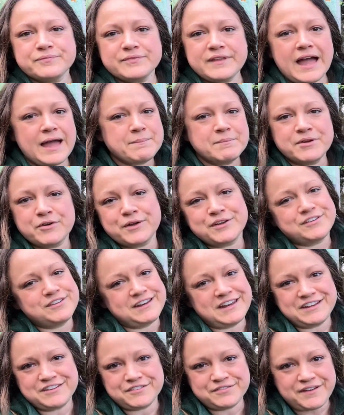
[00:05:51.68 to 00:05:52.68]
I'm going to
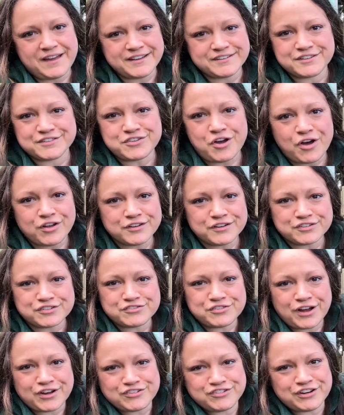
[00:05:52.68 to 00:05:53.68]
need to find a taller
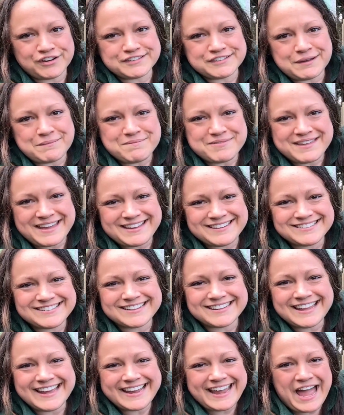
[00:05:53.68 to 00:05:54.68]
structure, something
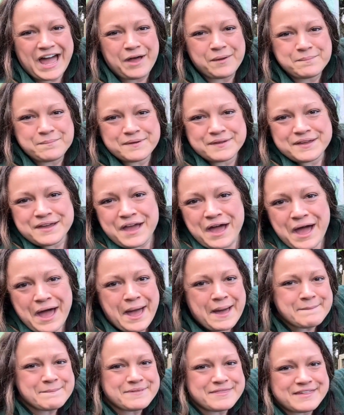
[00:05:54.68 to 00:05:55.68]
to like help
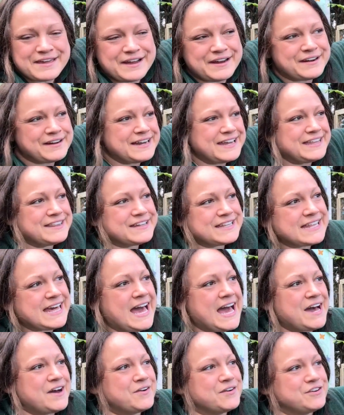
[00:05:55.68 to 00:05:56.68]
up there, either
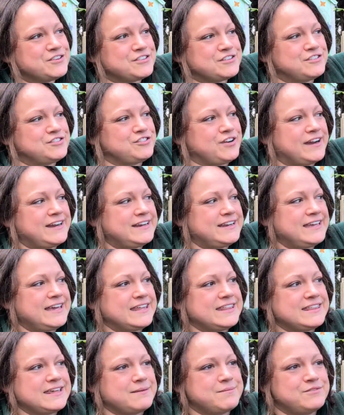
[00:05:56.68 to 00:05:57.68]
that or just try and
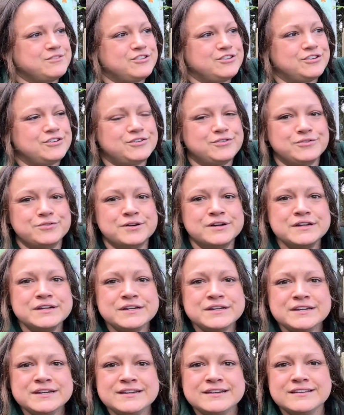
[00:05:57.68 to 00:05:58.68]
get them to
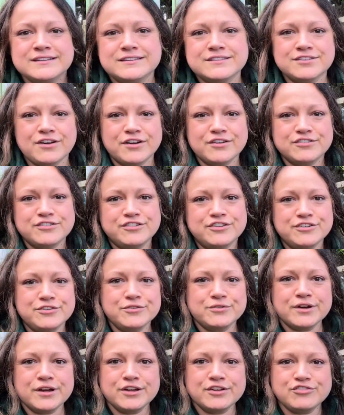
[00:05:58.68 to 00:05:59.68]
start
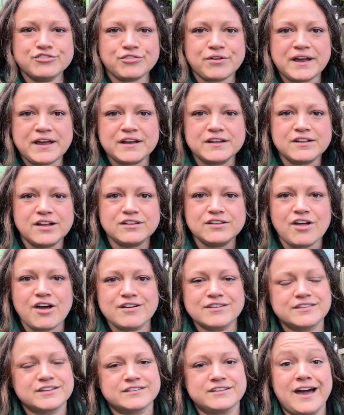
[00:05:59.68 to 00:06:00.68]
to trail
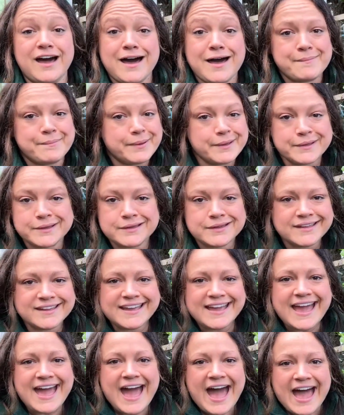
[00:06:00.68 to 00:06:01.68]
along the top.
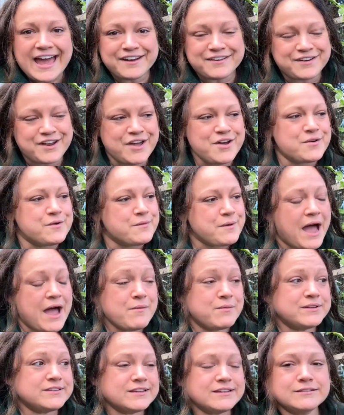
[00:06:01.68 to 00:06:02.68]
I don't know. I
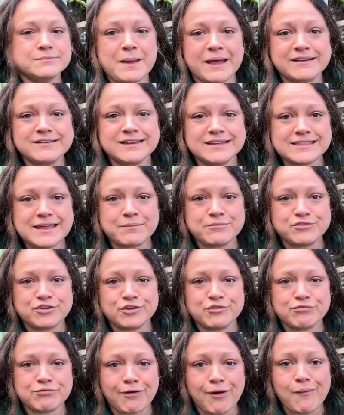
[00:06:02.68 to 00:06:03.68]
was expecting them to
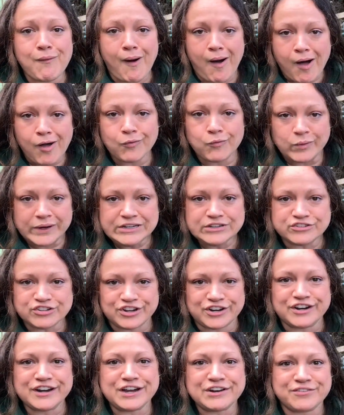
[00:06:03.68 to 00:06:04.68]
grow all
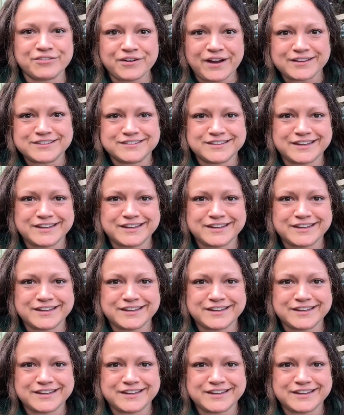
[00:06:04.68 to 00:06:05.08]
winter and for us